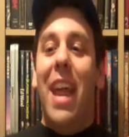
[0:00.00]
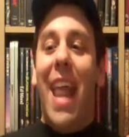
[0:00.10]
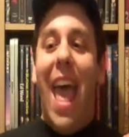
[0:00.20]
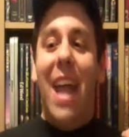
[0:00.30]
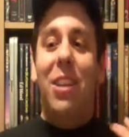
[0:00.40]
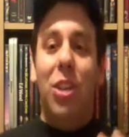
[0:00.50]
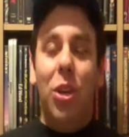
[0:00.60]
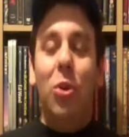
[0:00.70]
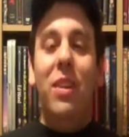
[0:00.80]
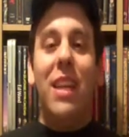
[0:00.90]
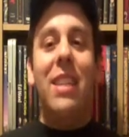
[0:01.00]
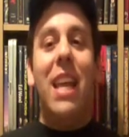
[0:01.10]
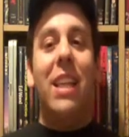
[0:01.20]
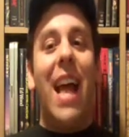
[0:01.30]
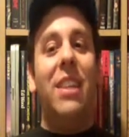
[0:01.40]
it had two
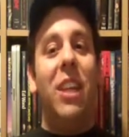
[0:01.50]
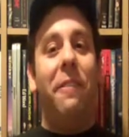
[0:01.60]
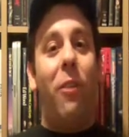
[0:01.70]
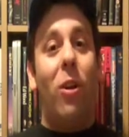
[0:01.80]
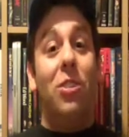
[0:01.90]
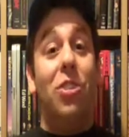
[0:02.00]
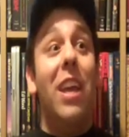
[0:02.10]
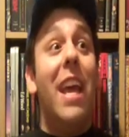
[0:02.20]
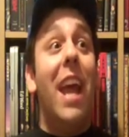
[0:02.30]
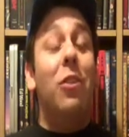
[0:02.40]
Disney classic firsts.